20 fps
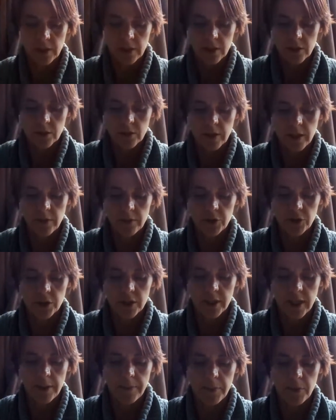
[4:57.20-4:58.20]
So now I
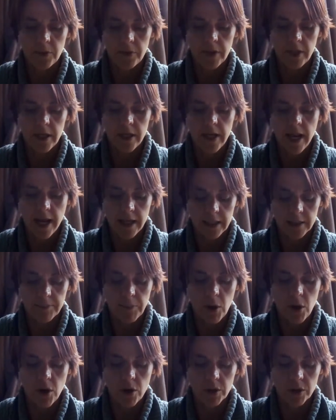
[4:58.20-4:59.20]
just tap on the next
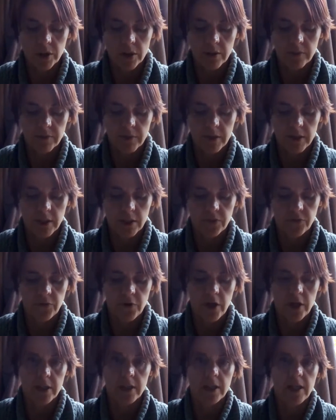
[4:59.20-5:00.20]
box that says first